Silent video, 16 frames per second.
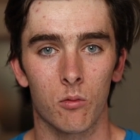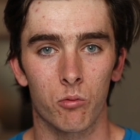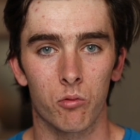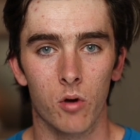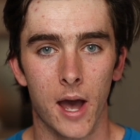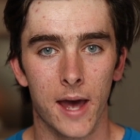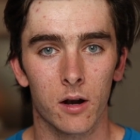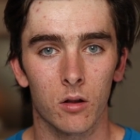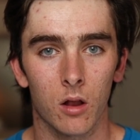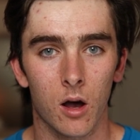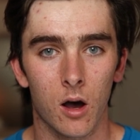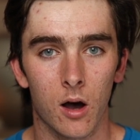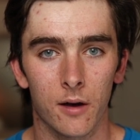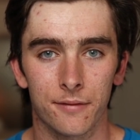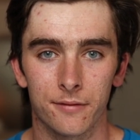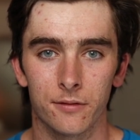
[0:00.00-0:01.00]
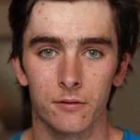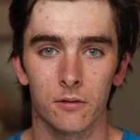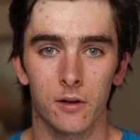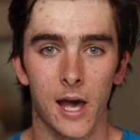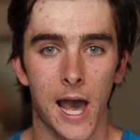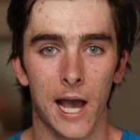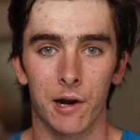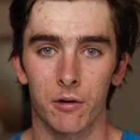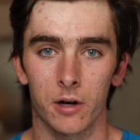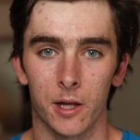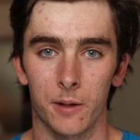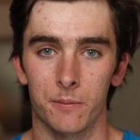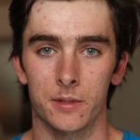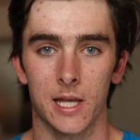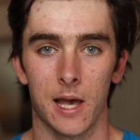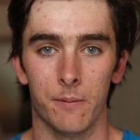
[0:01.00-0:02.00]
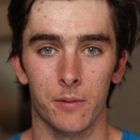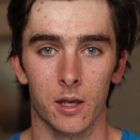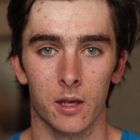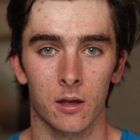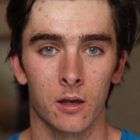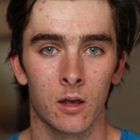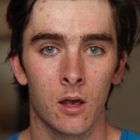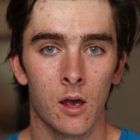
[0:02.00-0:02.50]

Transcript: rattle off acronyms at me.